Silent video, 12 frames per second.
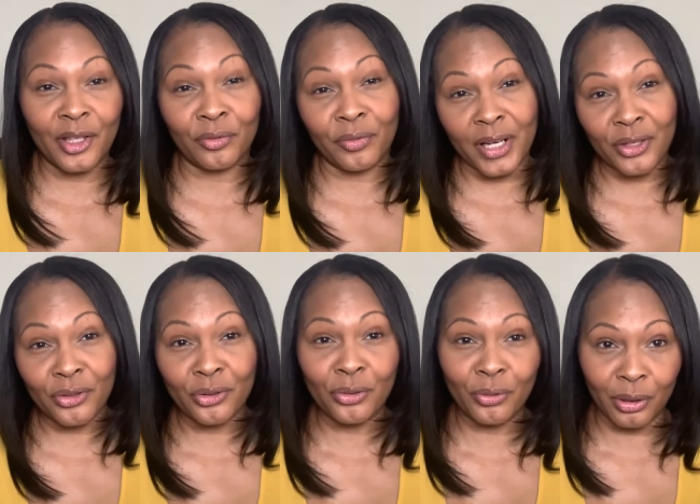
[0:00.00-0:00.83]
the razor
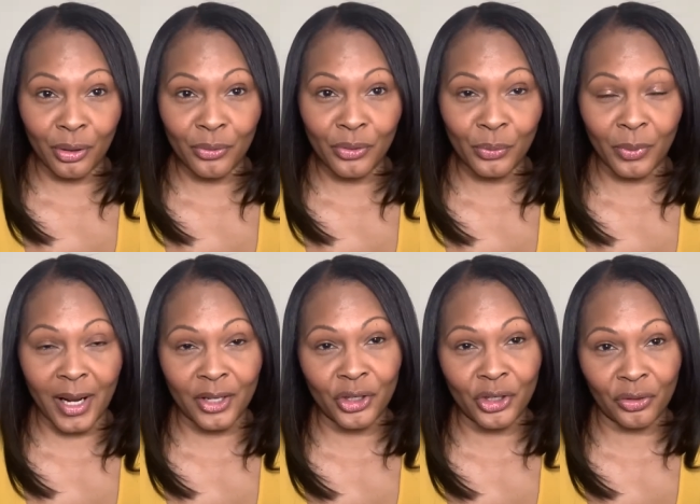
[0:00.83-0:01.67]
too close where it
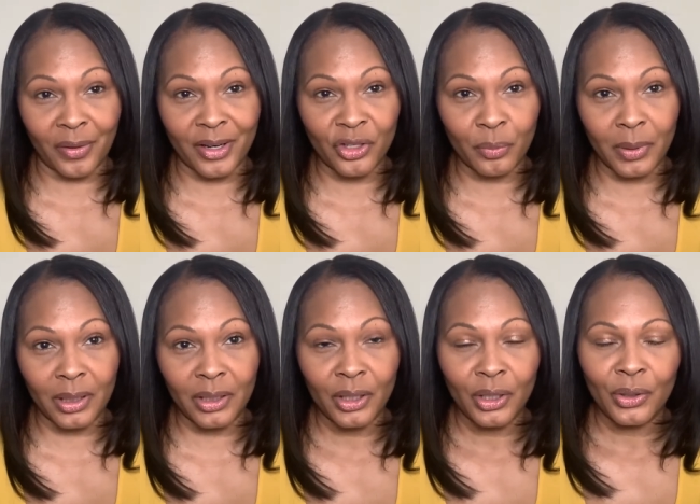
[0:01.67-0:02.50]
actually scratched
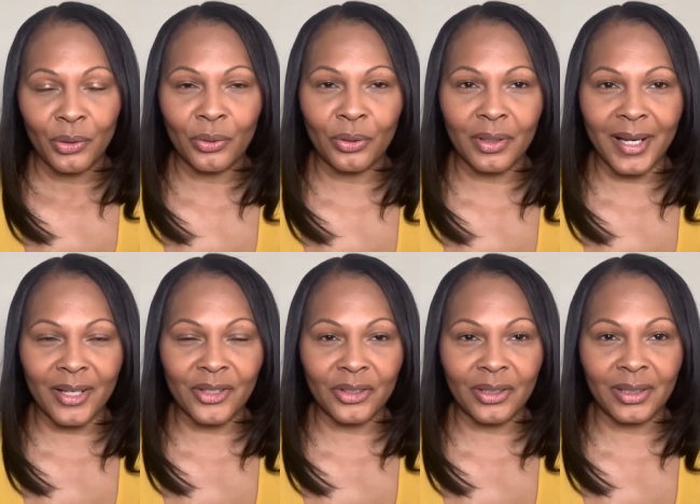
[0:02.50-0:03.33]
me or
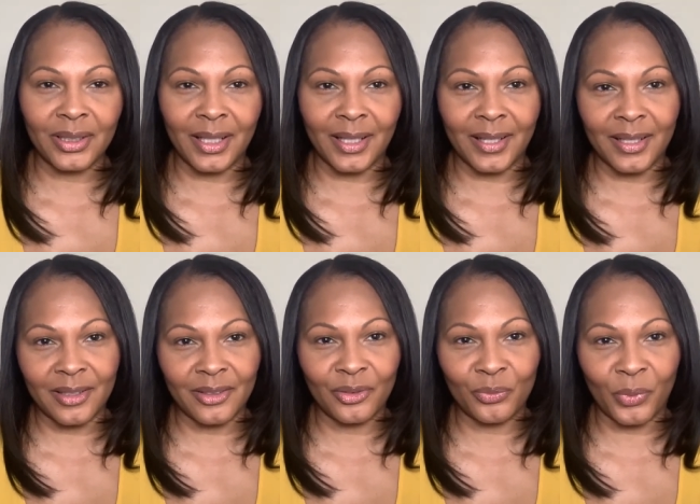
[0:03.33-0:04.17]
actually had
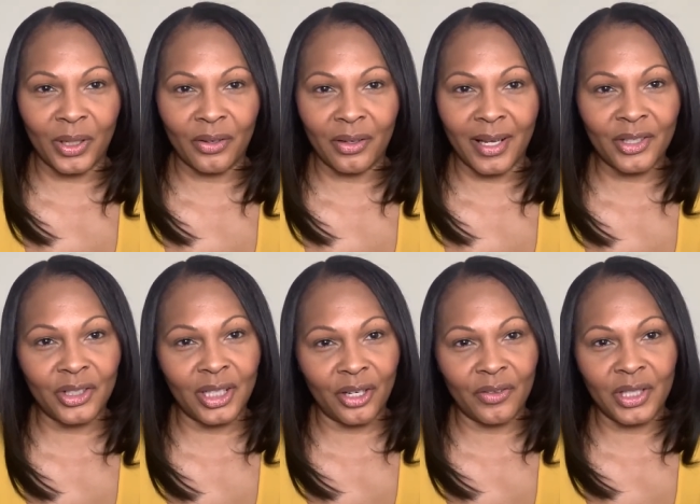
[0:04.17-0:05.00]
it where it
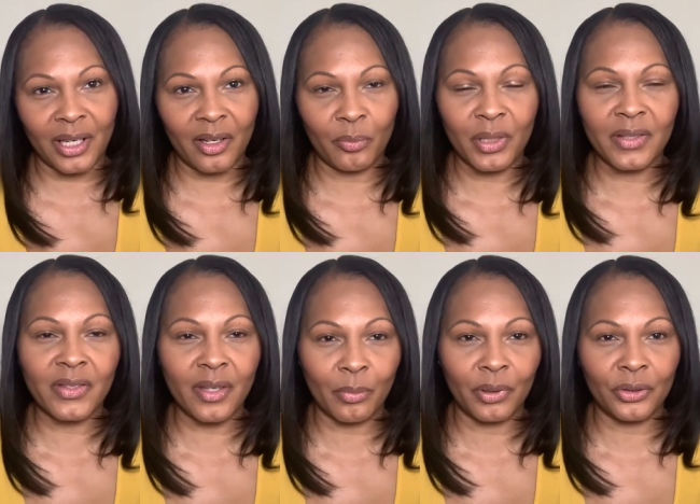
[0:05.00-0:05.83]
actually irritated me
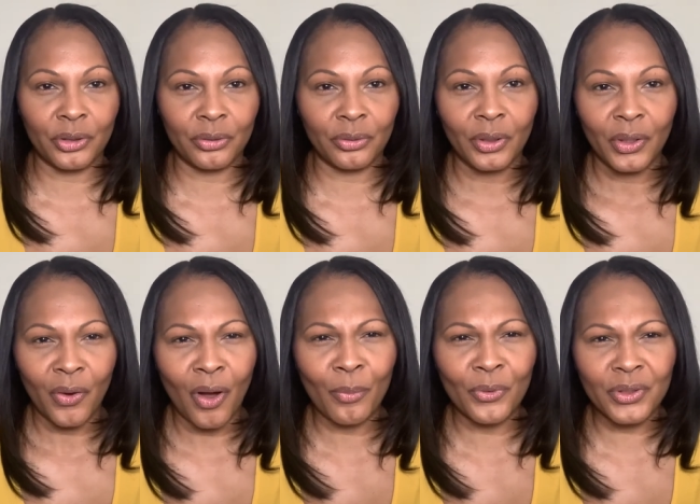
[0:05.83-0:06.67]
similar to
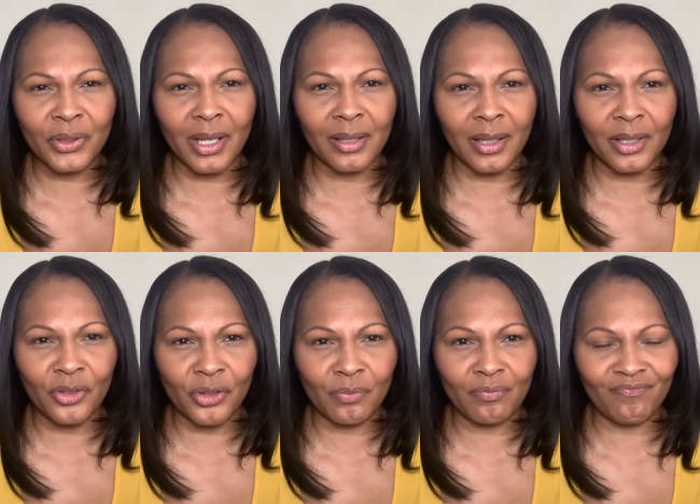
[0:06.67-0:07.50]
almost kind of like
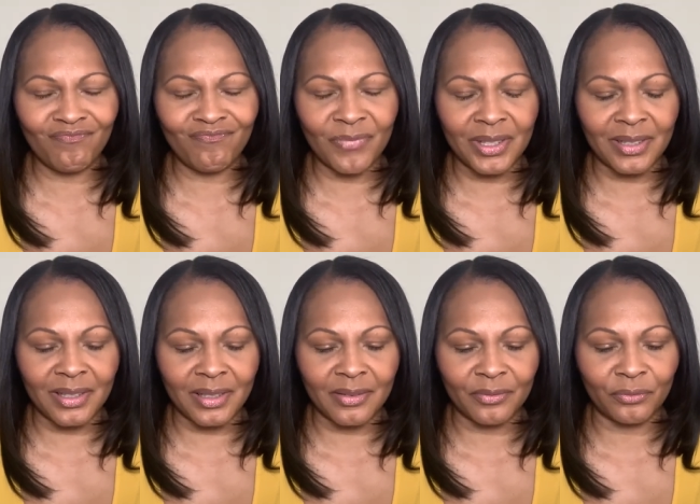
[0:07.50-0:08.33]

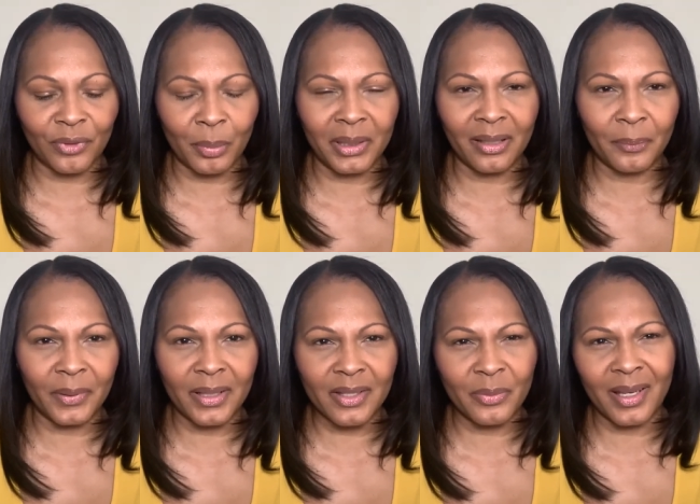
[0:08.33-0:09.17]
uh, rubbing up
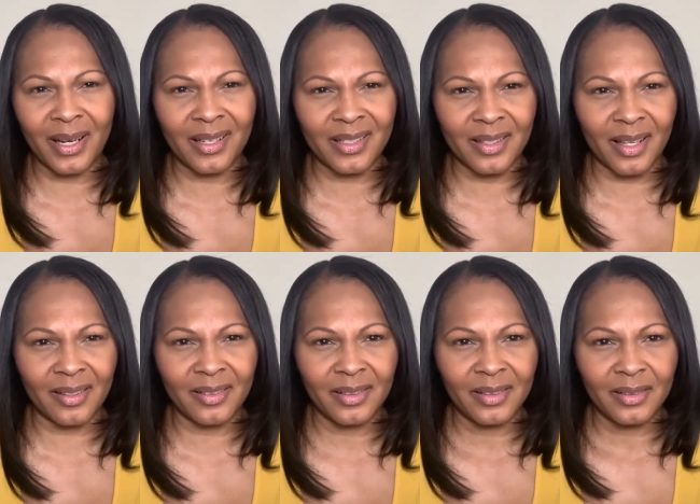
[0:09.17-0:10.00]
against me, kind of I guess like
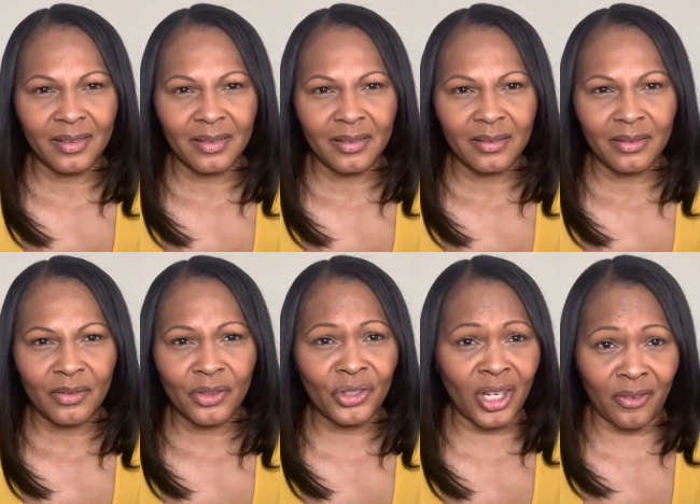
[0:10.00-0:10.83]

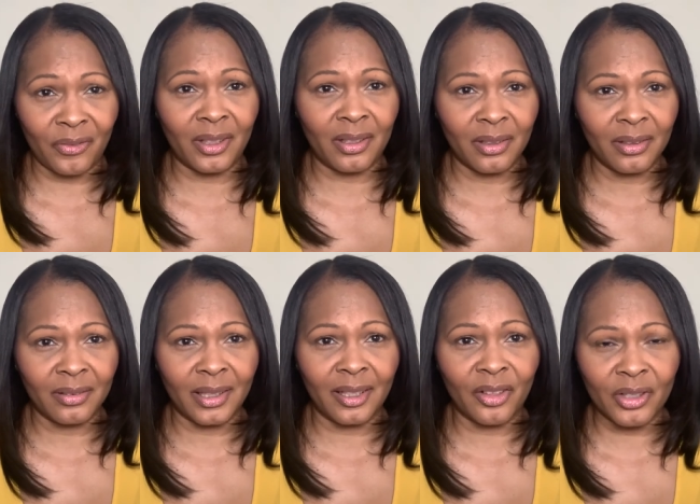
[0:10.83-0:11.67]
chafing,
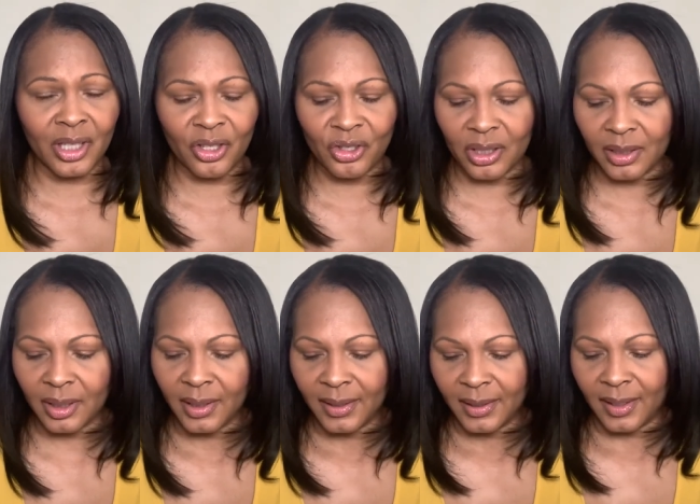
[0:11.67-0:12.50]
like irritation.
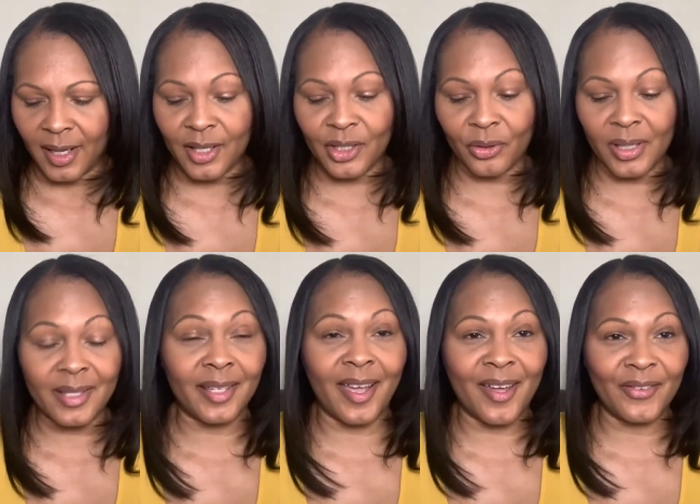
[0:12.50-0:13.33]
Uh, so yes,
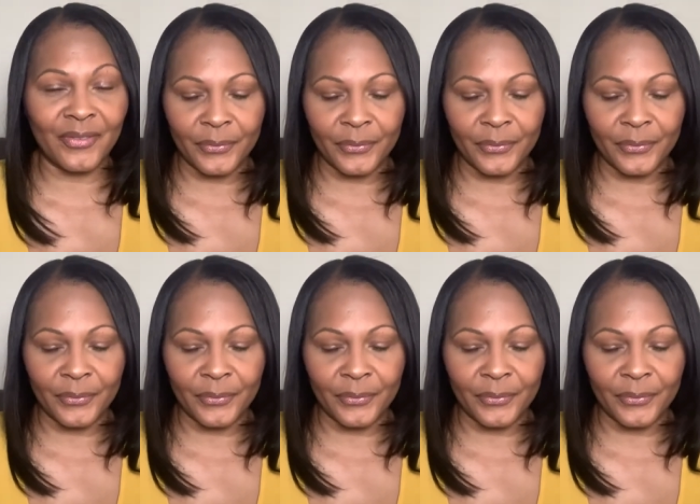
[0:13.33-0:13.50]
I have.